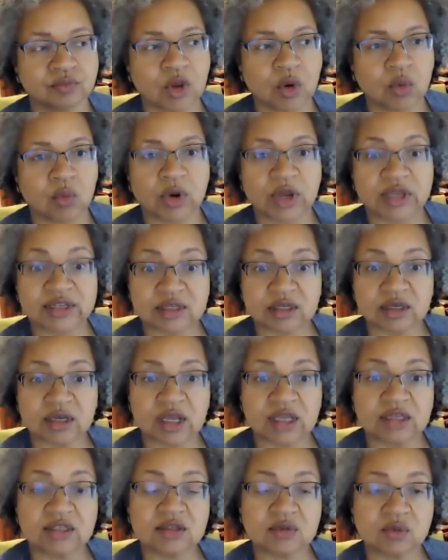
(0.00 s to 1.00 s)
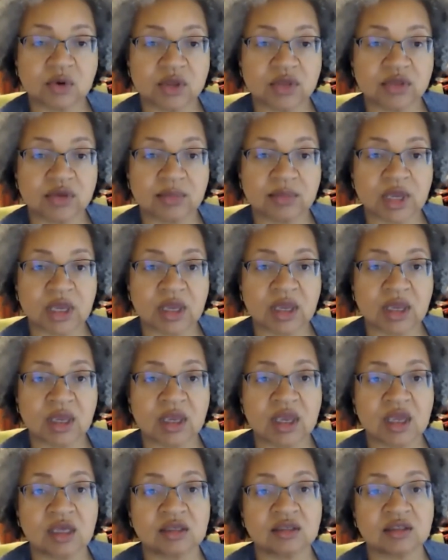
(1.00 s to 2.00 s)
resonates with me
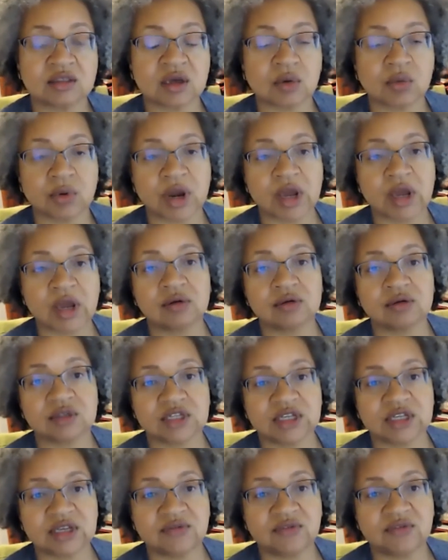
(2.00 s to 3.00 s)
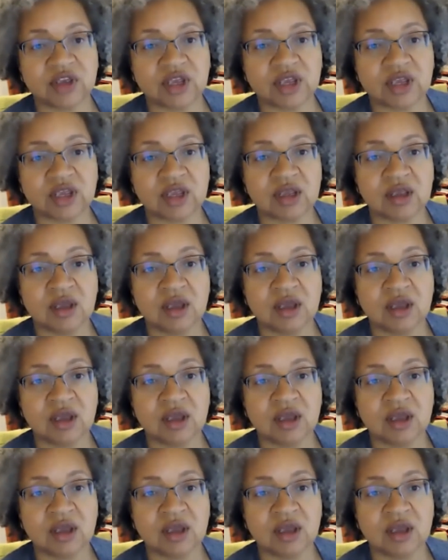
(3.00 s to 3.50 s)
is around DV.